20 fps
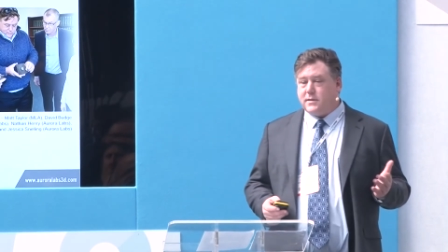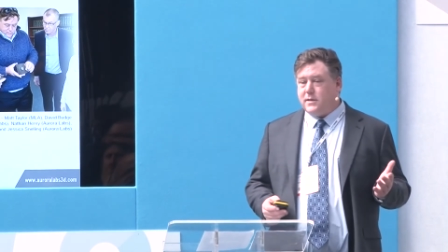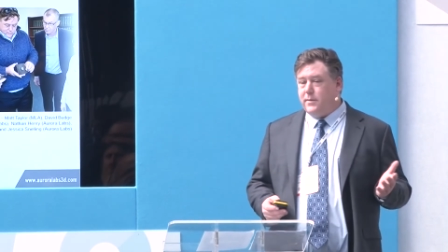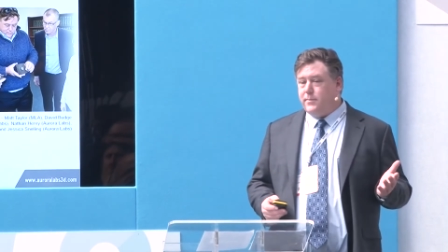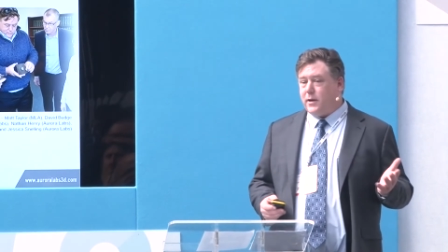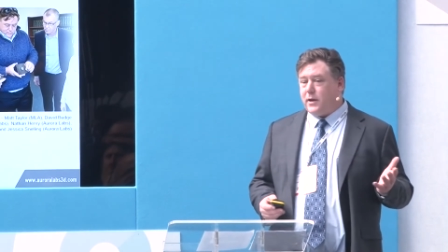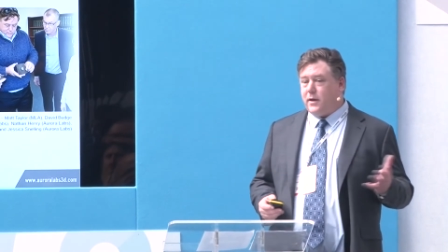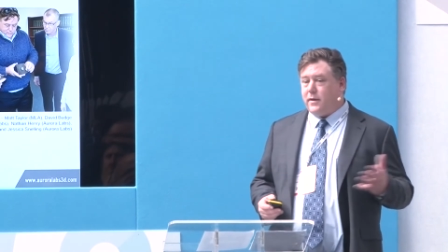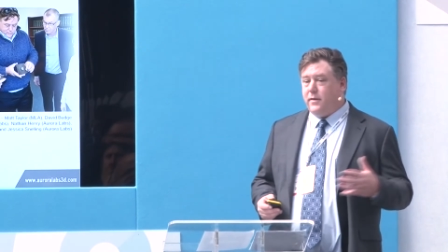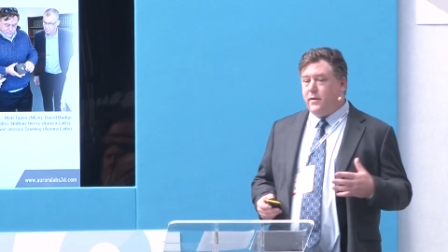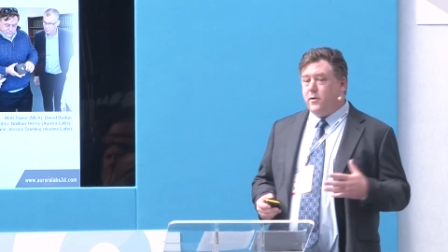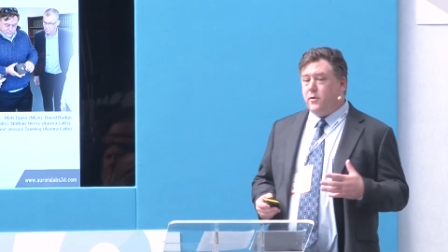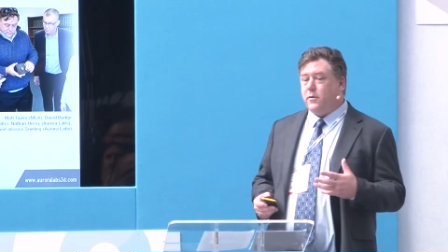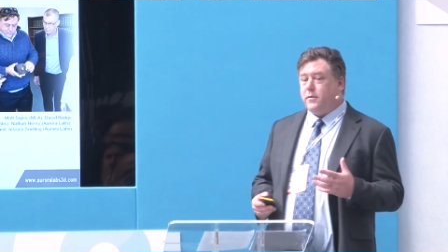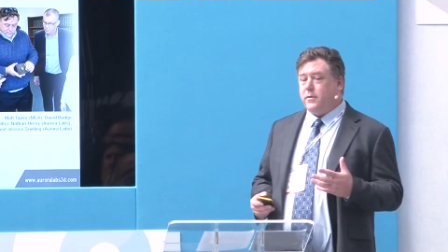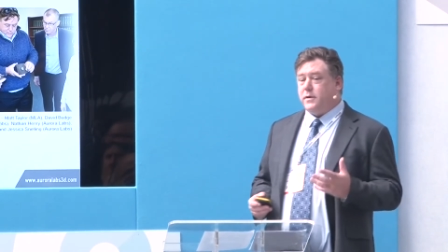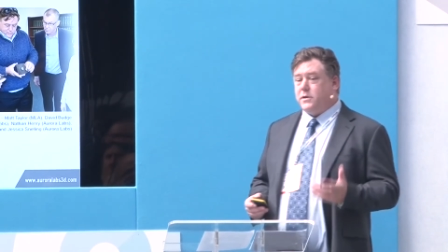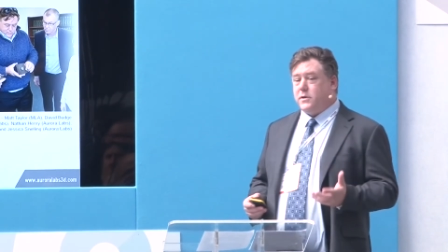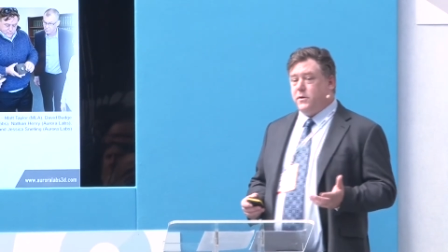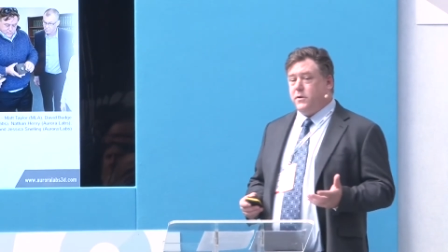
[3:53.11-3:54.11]
typically in the
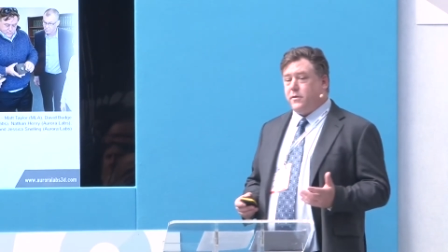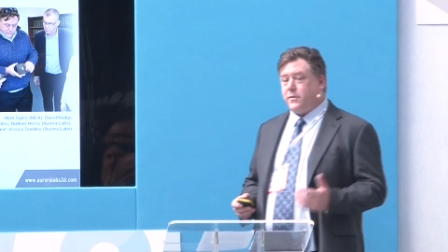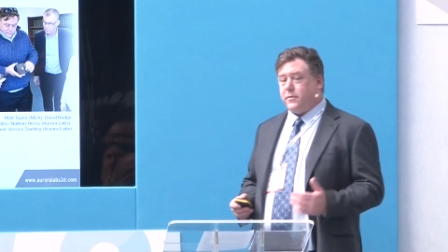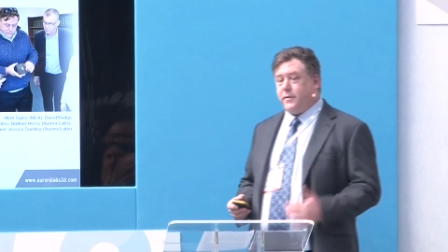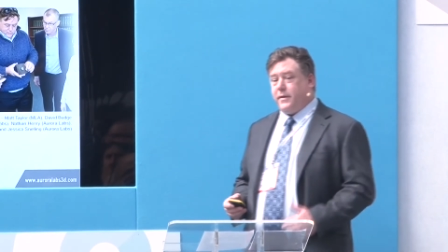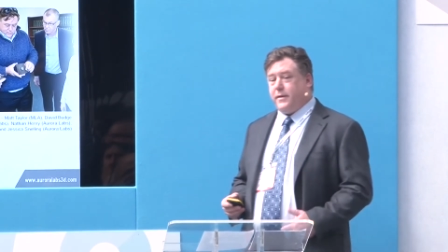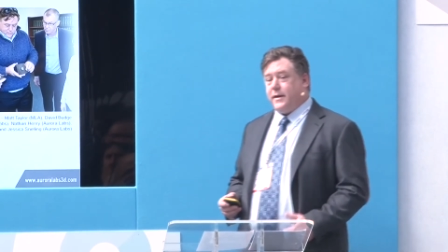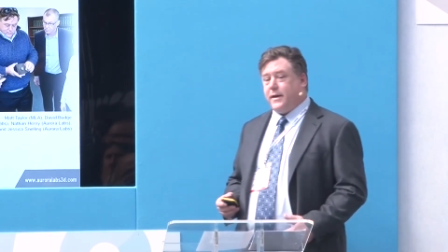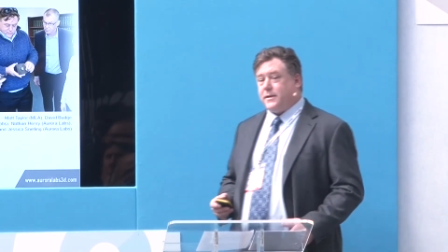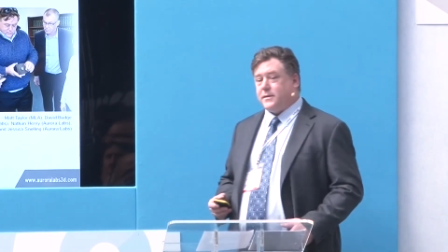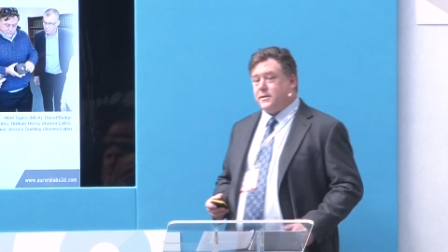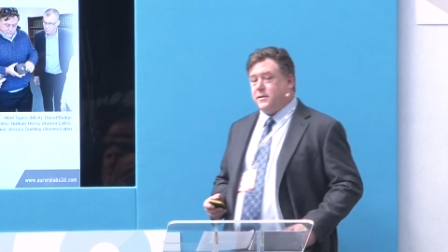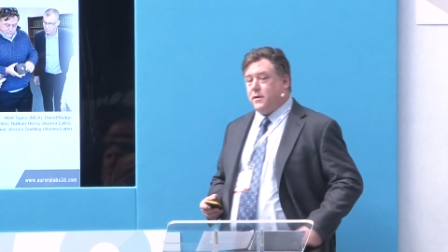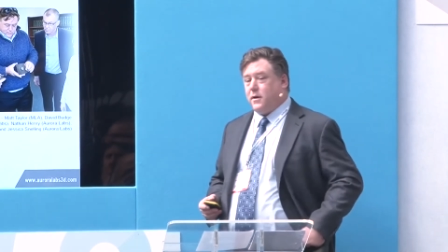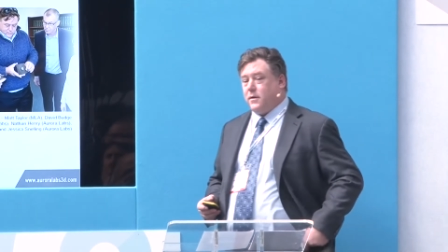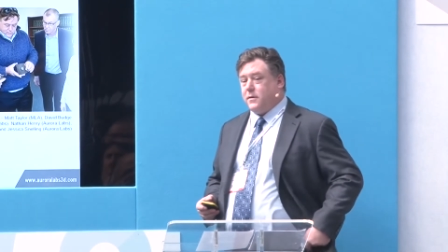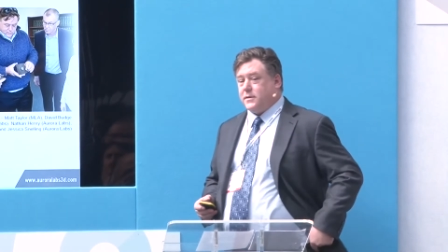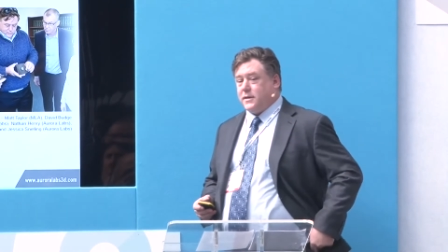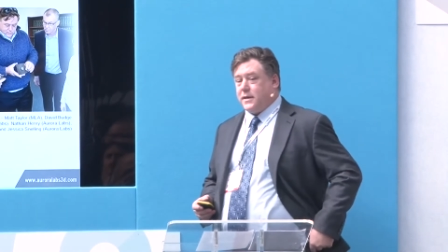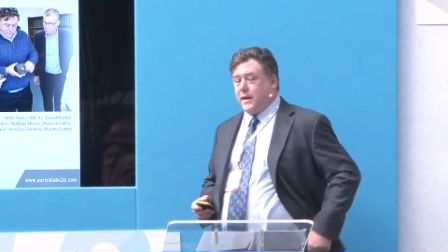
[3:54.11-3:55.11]
order of two to three thousand
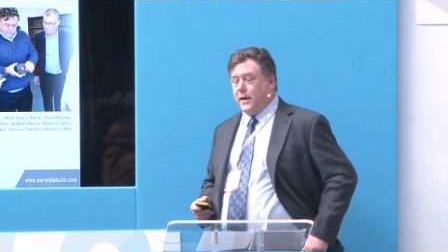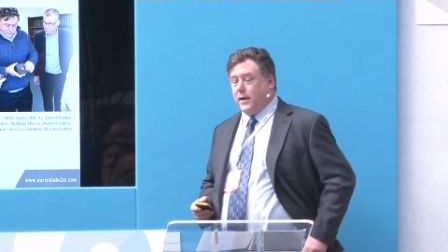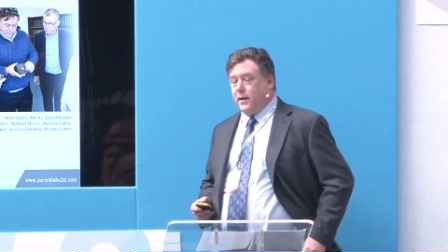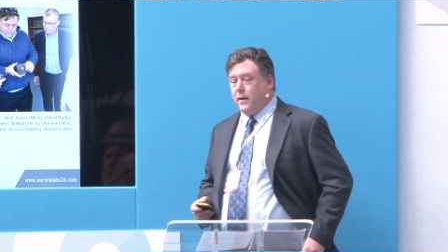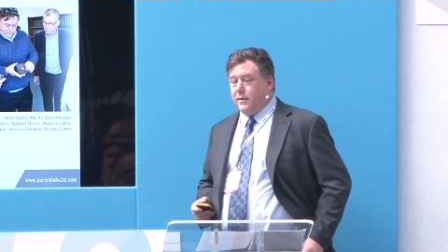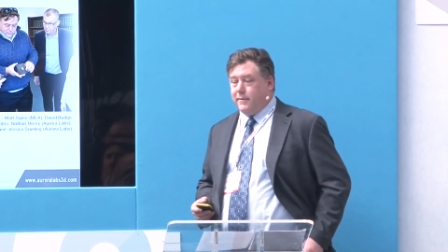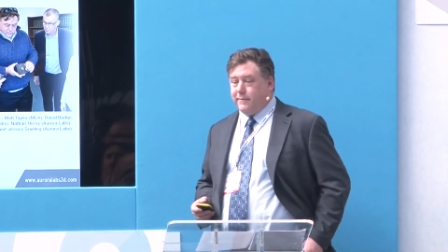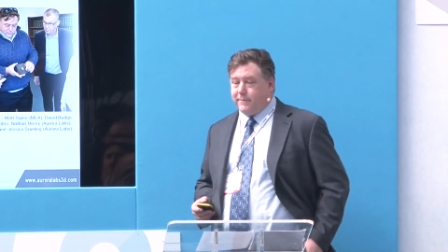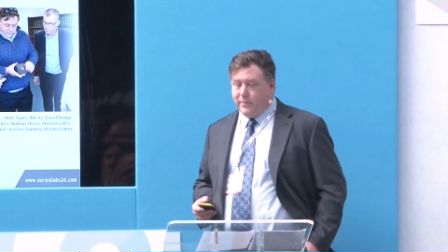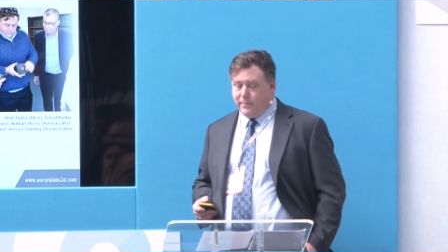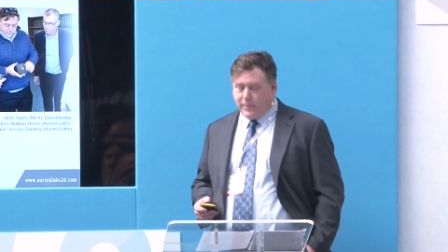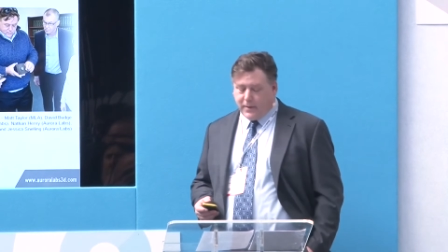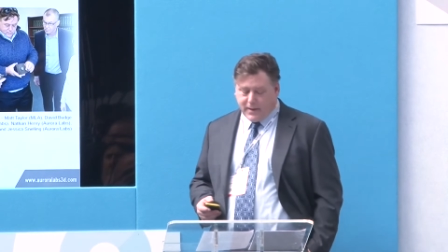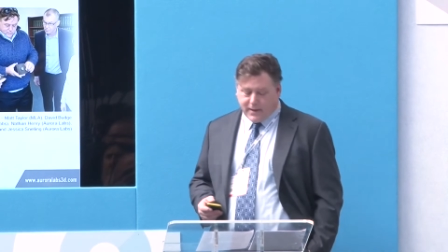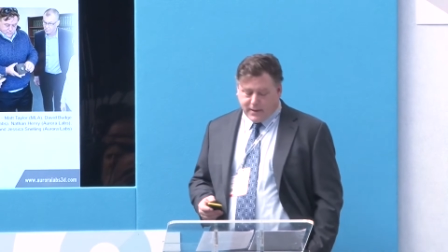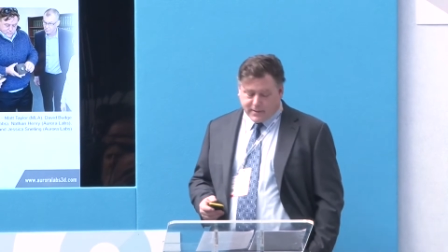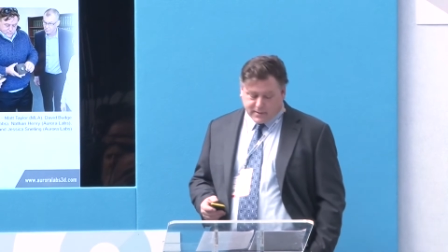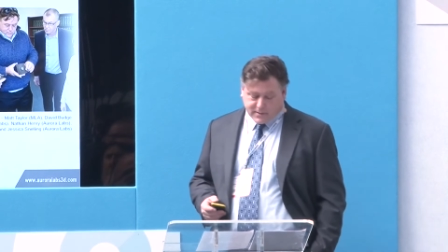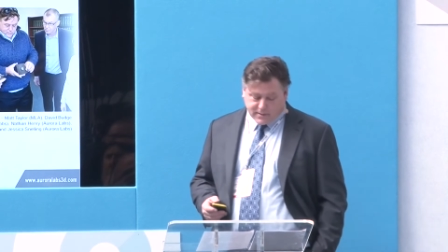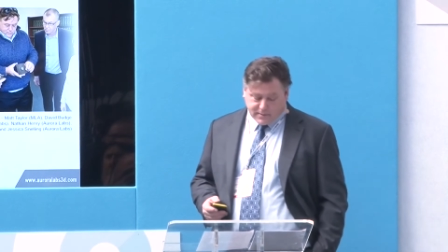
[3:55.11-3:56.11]
dollars a kilo for
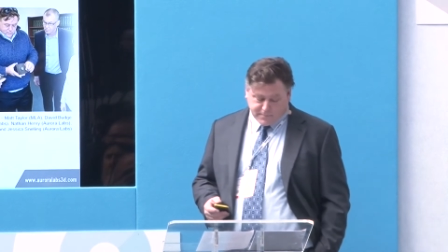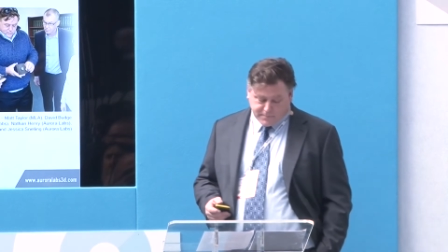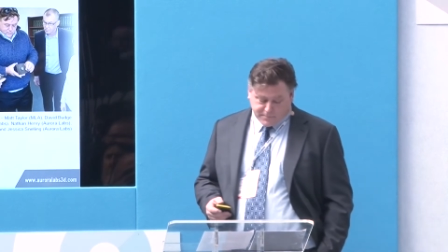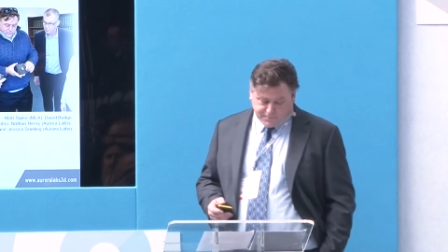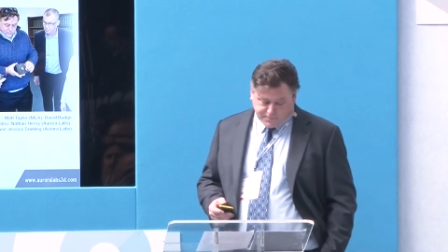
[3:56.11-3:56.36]
parts.